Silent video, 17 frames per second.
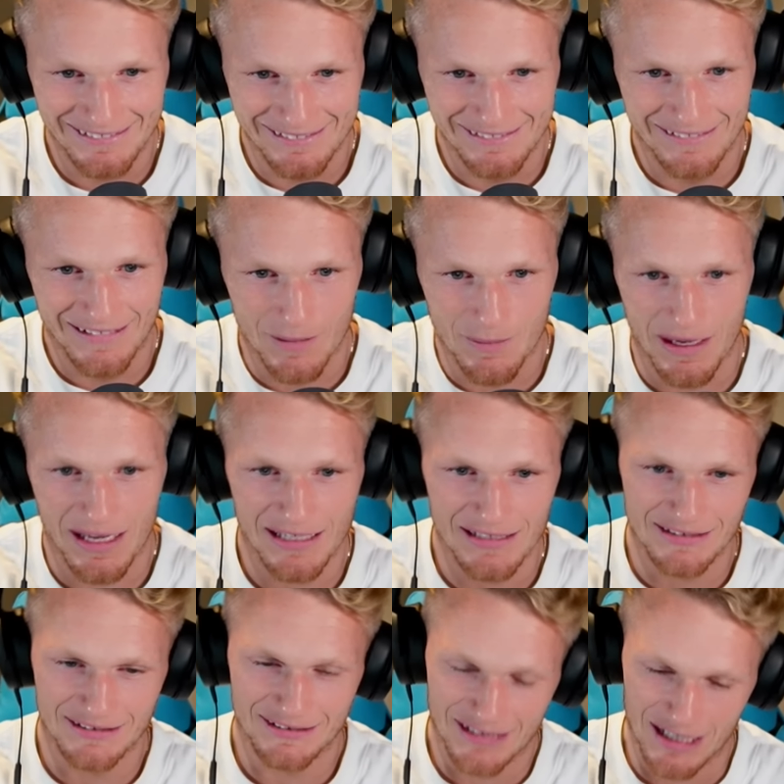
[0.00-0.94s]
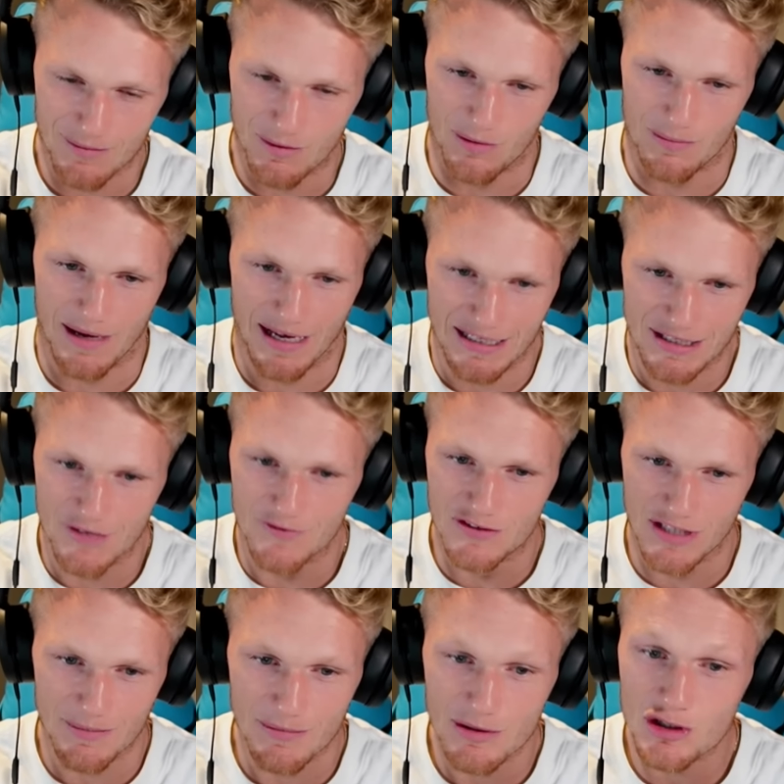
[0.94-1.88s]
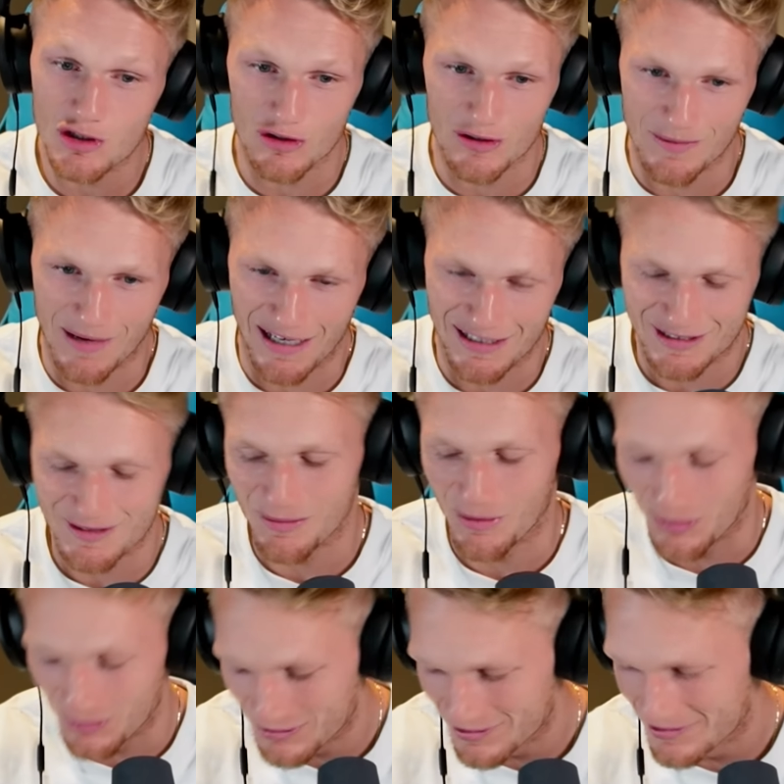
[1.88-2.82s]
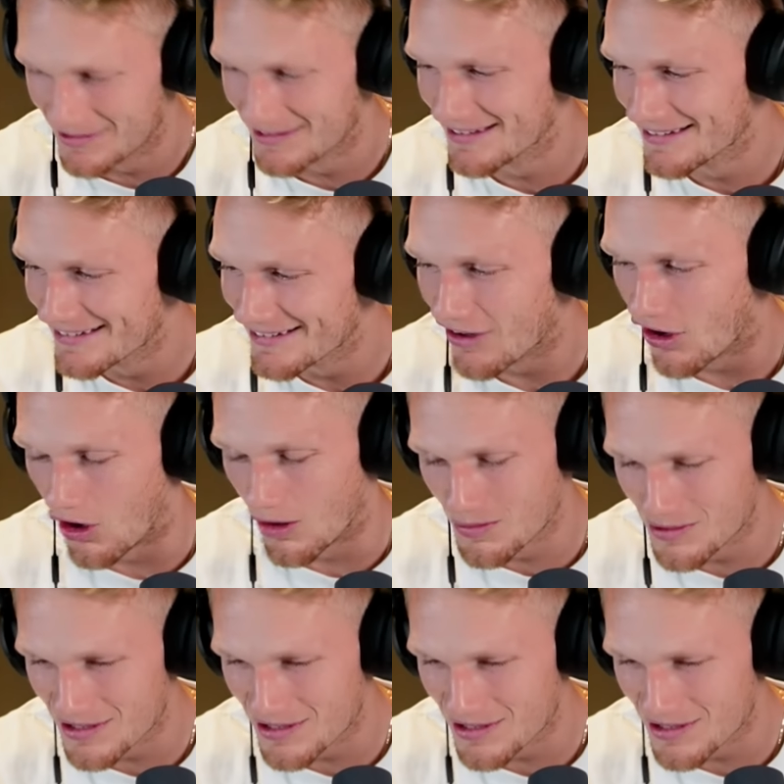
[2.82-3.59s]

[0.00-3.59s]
I mean, come on, mate. You've seen me shoot the basketball. I'm gonna